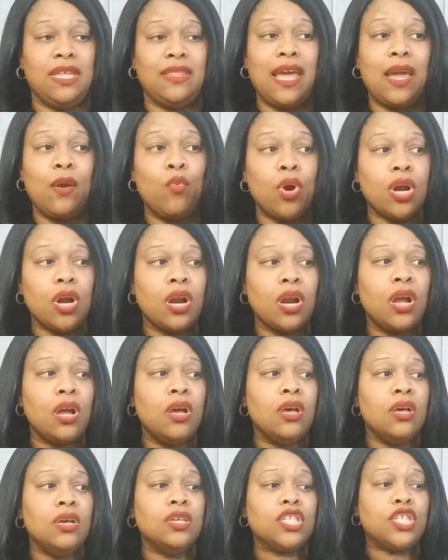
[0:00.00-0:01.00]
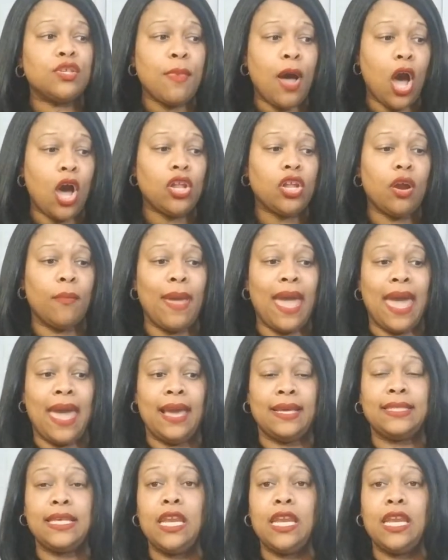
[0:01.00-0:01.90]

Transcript: They were smaller bags.